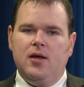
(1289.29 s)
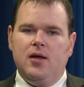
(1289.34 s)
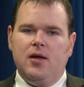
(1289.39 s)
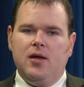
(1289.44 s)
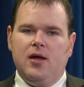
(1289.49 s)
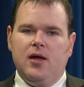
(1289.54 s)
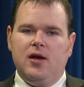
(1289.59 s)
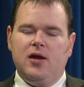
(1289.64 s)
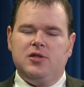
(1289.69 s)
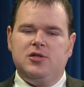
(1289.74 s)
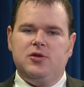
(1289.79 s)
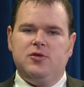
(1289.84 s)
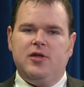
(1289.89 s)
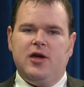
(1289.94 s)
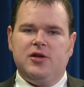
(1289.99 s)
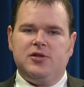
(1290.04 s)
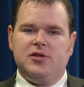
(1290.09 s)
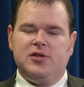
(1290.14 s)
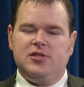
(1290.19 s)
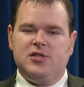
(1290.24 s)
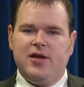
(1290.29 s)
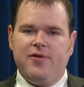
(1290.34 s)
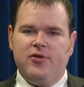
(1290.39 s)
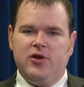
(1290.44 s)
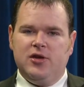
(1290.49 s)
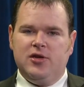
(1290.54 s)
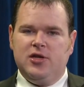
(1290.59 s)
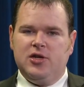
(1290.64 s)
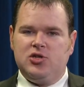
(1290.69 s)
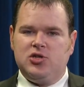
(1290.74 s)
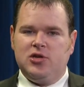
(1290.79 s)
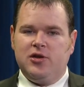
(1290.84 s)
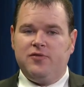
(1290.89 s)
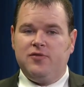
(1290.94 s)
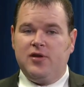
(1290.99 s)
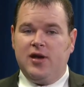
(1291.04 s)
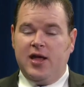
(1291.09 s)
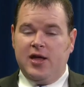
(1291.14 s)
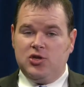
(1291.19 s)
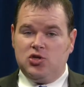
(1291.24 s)
In a 2007 edition of
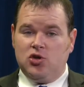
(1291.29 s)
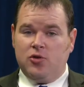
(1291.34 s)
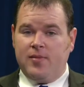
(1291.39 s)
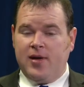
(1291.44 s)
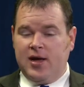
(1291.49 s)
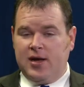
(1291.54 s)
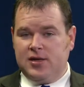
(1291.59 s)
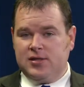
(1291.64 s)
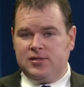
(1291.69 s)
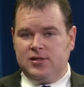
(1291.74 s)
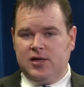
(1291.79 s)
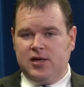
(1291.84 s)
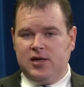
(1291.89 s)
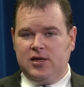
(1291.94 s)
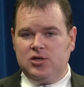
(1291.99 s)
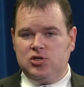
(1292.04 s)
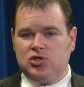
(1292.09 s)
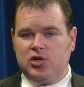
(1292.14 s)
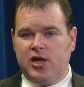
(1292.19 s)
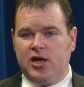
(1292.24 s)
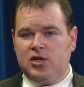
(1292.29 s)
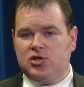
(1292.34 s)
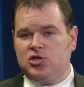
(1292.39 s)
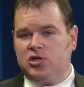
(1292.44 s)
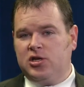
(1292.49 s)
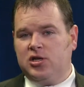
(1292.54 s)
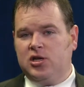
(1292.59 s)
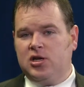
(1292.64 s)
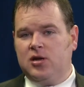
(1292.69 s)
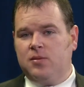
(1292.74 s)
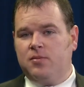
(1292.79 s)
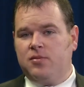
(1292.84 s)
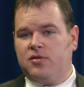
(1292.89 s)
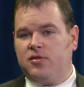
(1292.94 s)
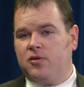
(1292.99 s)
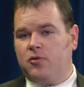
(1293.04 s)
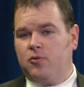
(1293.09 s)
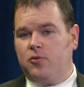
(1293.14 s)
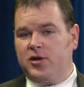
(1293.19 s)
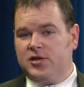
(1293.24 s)
Nature magazine, J.G.M.
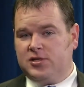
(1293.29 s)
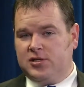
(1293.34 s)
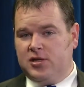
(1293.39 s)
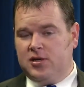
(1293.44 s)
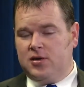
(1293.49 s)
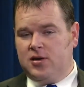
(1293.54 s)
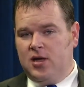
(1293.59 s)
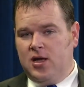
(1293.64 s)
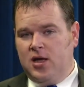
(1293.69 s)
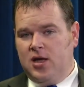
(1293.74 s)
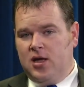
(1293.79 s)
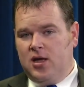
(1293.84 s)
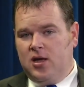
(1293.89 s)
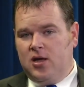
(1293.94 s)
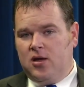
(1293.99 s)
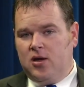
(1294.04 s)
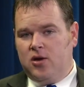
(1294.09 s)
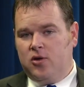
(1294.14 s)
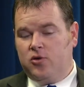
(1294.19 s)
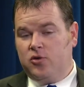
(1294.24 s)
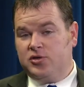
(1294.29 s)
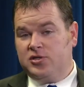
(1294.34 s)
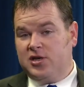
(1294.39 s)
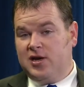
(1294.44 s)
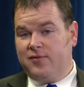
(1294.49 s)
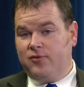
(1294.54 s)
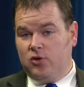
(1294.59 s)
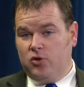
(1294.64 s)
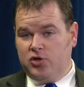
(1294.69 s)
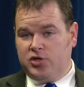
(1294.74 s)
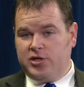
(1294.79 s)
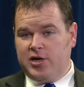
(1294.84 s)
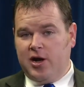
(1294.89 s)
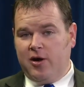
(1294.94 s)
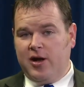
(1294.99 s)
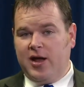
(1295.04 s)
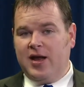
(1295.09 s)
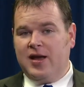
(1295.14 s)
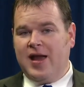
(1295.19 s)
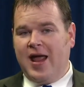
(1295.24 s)
Thewison, who's an
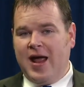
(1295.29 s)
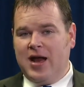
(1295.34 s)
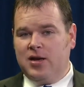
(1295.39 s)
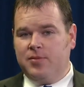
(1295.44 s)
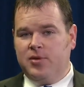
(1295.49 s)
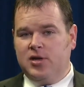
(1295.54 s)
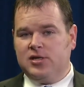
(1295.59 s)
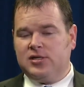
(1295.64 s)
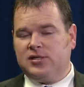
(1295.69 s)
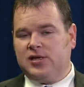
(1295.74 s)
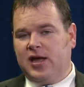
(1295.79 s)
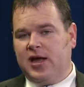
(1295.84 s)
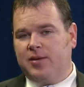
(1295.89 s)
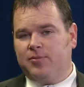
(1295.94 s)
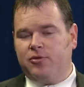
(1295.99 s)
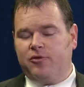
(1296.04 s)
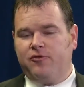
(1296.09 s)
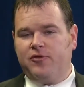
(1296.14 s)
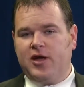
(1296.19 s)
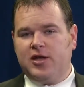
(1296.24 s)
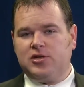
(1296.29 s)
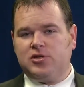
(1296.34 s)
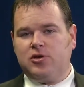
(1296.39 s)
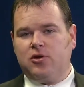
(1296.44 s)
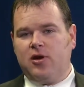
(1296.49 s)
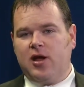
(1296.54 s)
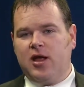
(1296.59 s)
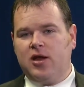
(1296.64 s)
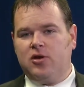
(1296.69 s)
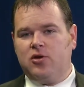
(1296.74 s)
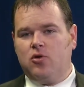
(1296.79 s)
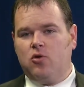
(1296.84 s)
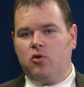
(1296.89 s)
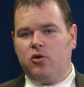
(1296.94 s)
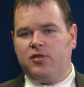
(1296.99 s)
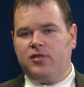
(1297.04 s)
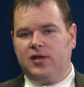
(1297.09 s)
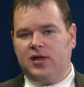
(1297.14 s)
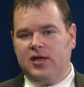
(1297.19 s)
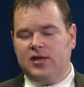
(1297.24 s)
evolutionary anatomist and professor at
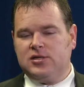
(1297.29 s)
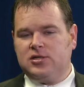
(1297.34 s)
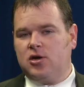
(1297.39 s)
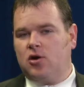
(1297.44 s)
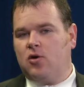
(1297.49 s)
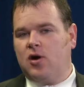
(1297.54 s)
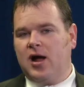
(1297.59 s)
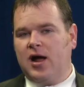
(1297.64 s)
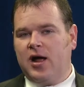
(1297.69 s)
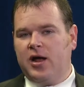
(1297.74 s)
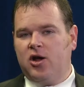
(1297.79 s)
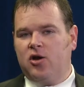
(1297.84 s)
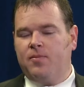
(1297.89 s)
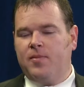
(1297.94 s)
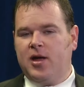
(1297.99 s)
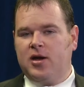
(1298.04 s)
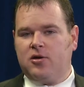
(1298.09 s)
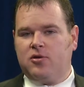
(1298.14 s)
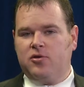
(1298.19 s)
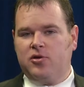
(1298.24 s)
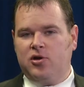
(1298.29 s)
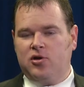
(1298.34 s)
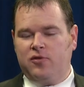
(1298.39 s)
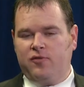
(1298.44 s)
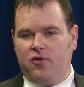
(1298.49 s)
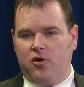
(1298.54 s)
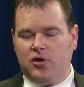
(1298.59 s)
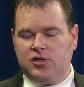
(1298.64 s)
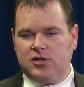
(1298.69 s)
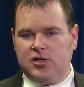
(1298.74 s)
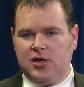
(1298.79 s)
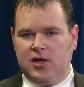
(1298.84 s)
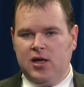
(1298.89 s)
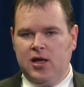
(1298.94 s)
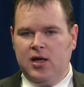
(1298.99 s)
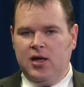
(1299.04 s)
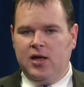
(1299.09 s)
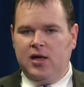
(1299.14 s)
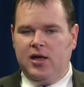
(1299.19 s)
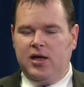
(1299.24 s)
Northeast Ohio Medical University,
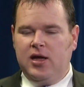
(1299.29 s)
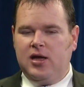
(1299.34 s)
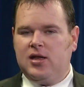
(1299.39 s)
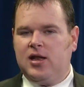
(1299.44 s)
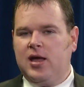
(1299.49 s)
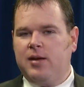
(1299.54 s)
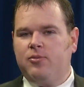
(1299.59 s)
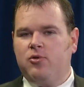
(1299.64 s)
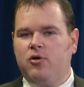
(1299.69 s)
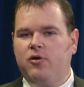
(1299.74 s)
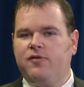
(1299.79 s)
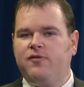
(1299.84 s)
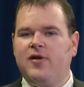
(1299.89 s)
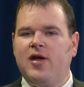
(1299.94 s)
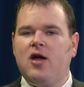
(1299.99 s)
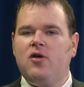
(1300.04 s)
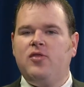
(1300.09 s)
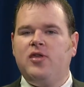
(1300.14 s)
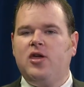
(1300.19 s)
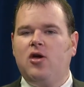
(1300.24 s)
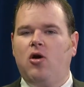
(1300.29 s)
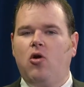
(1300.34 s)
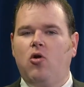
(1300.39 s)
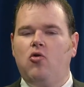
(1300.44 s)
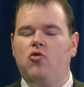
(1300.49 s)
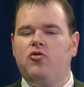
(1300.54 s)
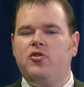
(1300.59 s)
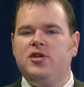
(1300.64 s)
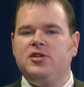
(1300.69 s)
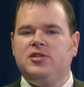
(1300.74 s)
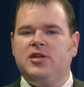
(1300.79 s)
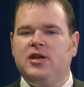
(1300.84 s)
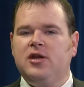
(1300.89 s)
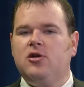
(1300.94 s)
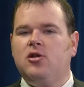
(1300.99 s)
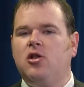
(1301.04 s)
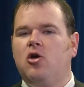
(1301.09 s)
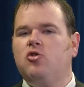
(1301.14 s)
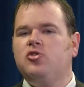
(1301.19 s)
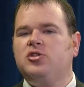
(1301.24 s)
he claimed to have found the oldest and
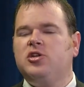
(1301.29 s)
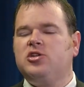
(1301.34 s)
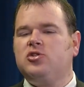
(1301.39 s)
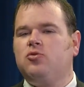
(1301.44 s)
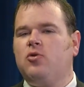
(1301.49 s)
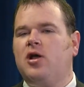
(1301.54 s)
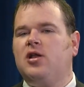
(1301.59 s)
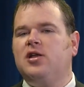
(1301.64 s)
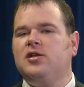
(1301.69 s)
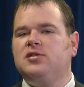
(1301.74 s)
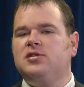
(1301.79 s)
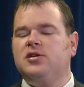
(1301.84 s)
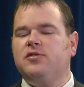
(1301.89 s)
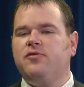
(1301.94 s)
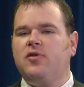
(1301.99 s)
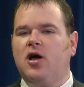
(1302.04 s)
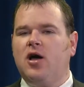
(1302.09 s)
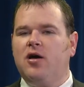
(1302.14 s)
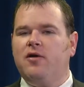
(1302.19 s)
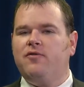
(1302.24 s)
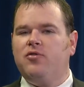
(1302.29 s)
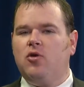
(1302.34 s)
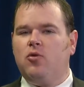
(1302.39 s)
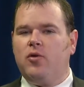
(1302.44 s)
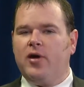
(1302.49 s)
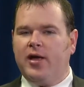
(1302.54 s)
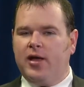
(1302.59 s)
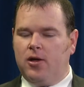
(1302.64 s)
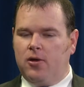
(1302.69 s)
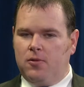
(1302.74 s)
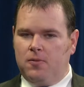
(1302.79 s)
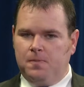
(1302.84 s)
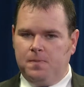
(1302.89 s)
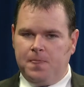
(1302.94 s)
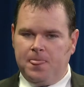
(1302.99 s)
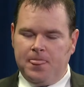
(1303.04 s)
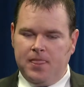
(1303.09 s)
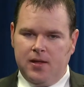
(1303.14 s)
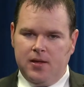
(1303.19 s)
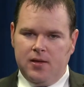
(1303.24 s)
closest relative of the whale.
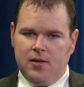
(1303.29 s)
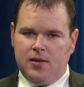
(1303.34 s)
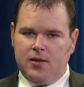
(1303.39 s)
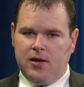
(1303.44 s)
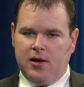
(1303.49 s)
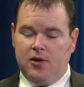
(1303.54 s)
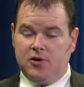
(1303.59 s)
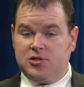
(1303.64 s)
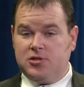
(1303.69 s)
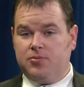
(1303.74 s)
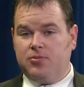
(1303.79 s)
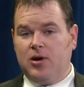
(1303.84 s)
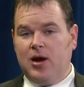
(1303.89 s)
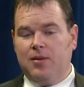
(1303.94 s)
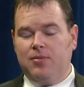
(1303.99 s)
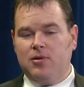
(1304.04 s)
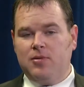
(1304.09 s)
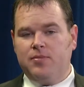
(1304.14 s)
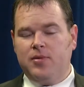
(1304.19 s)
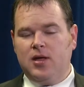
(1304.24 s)
Now here's the problem.